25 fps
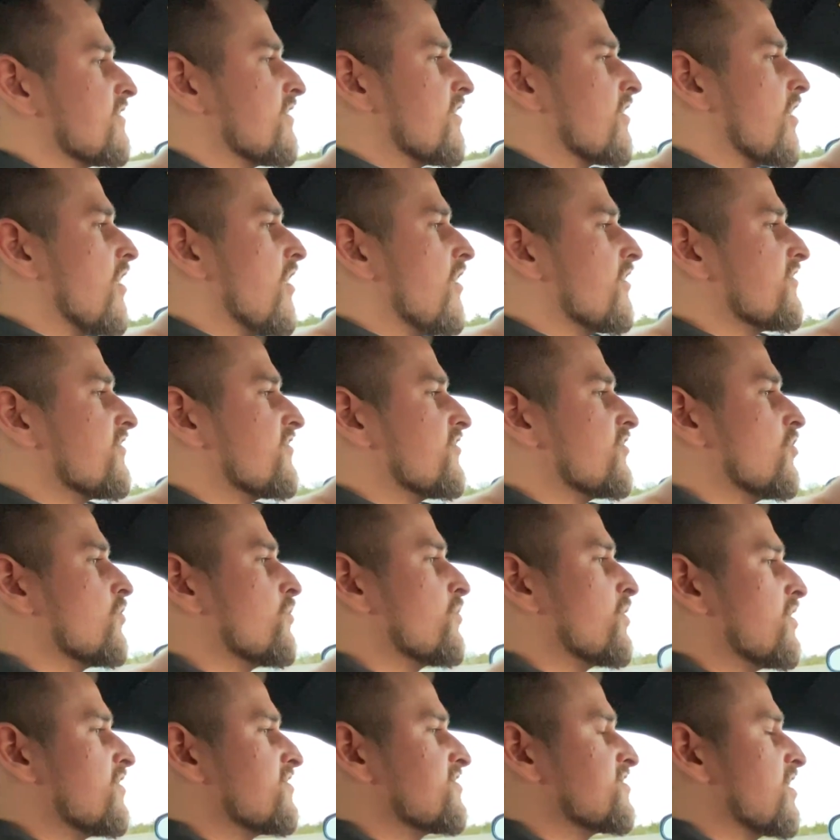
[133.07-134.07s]
They're all
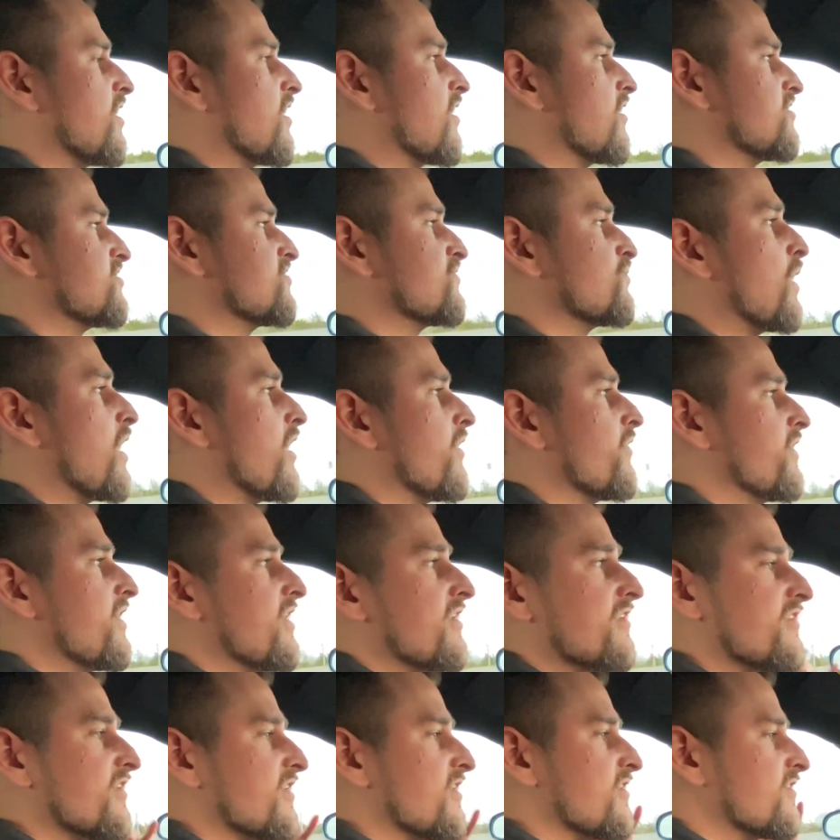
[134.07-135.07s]
supercharged, while
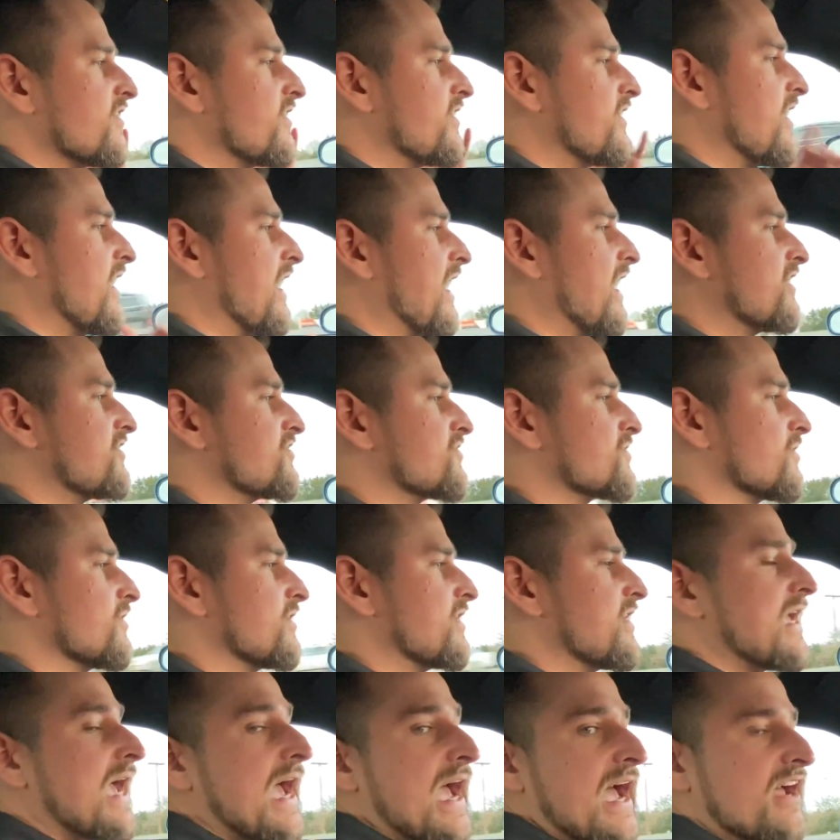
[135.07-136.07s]
this is a
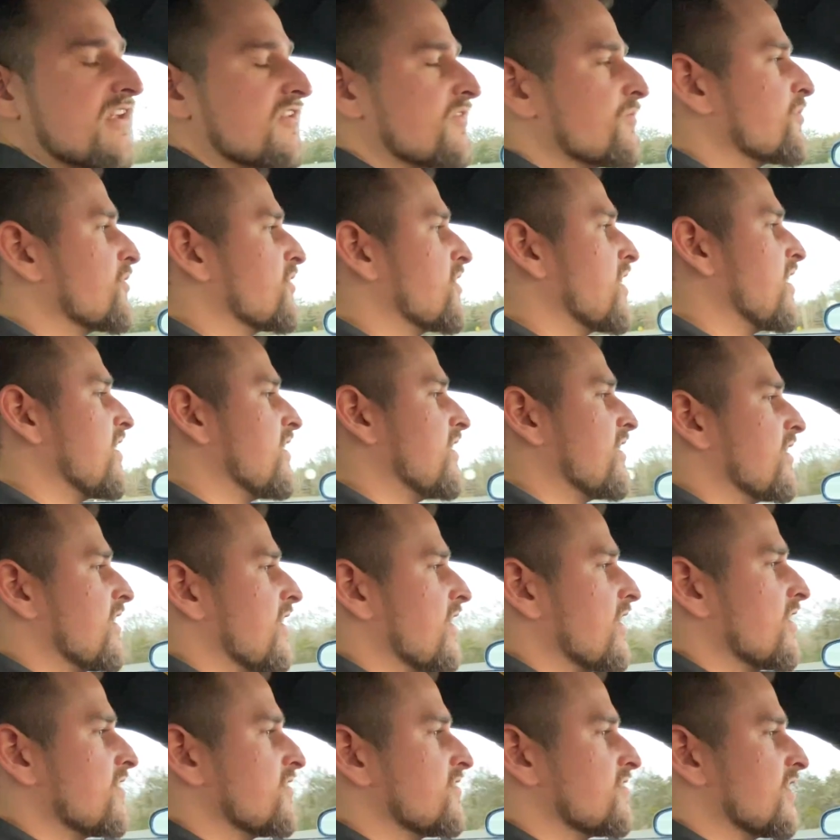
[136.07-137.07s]
naturally aspirated
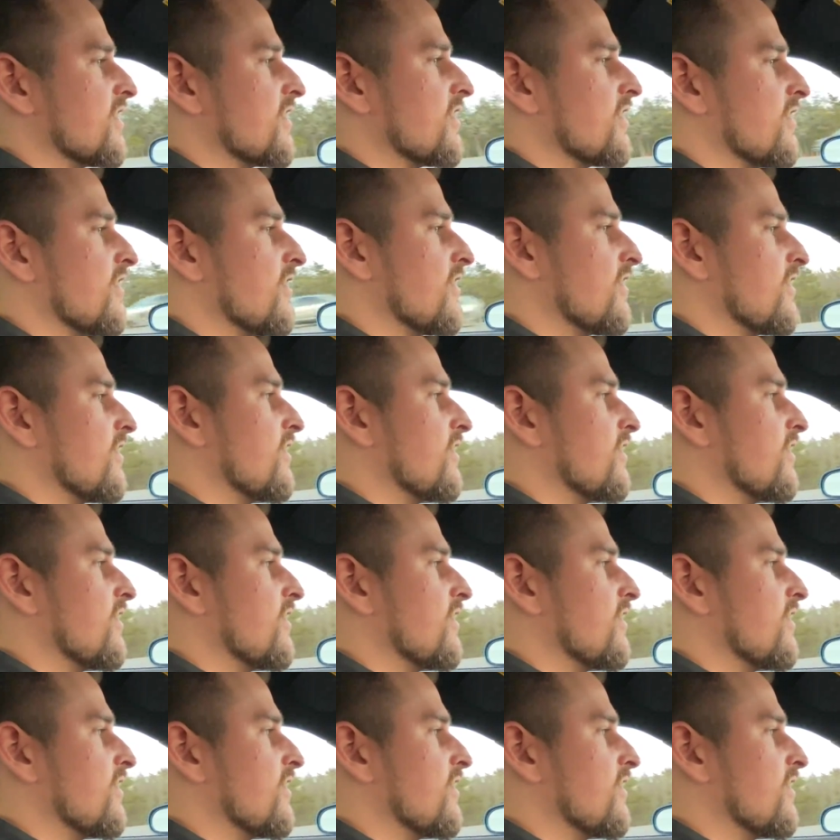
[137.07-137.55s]
engine.